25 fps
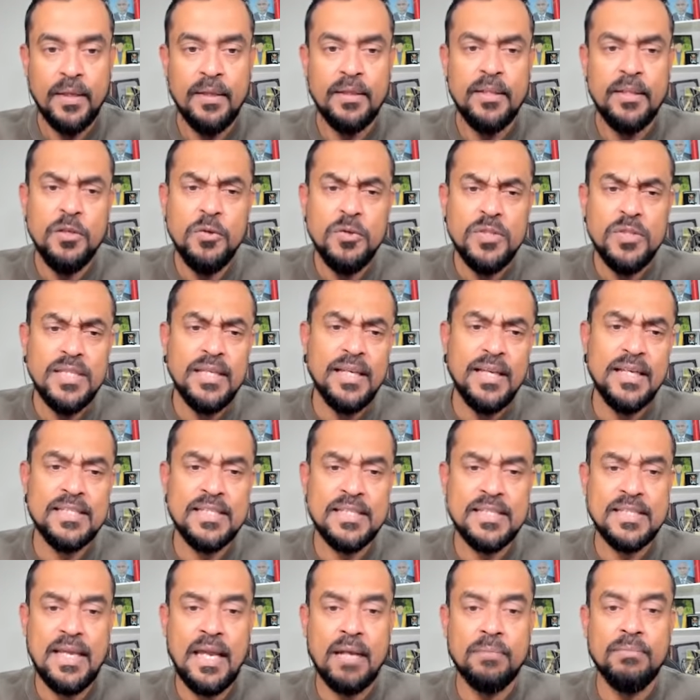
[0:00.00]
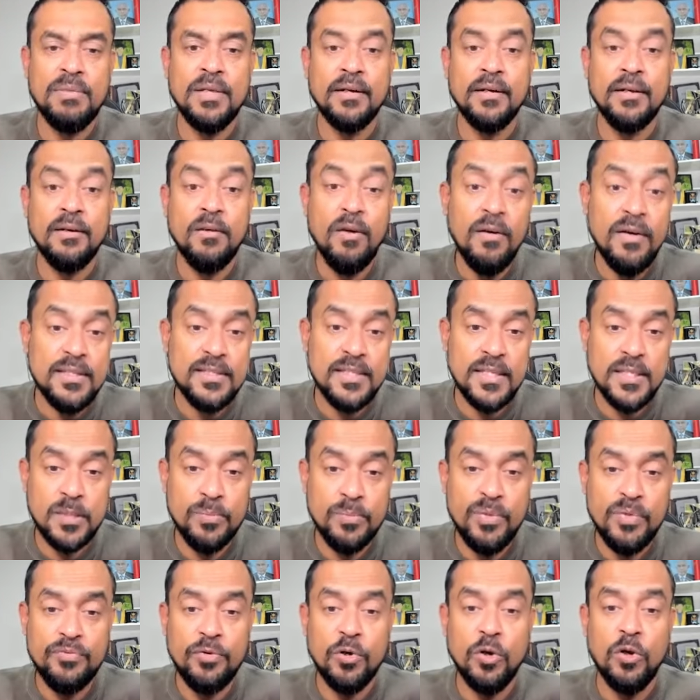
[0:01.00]
The user cases can be
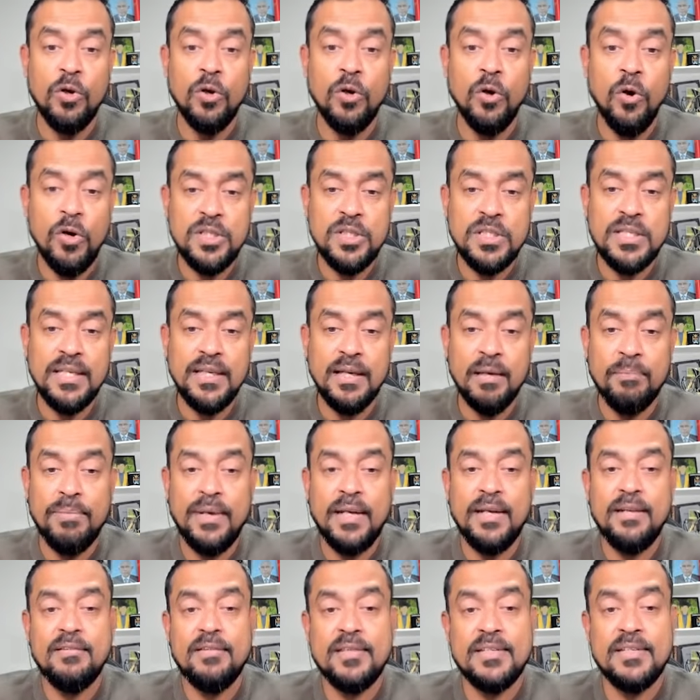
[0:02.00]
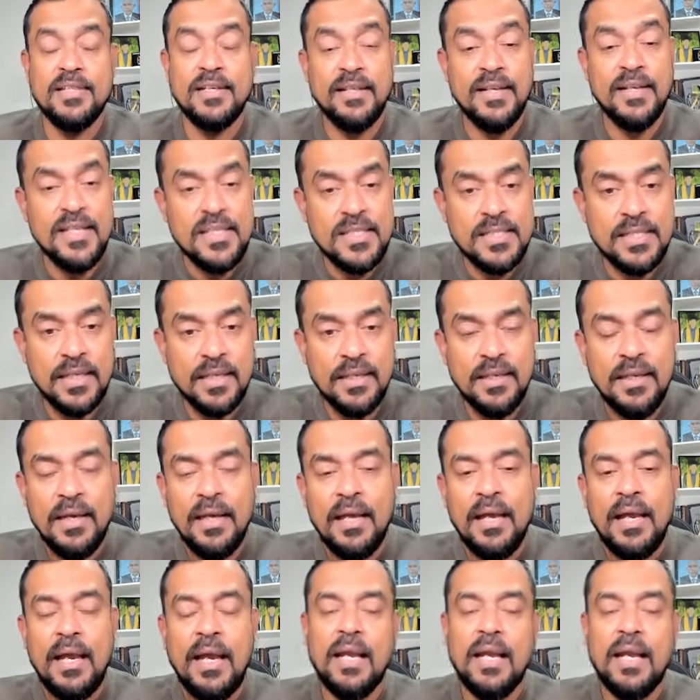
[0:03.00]
reconnaissance before launching a penetration testing,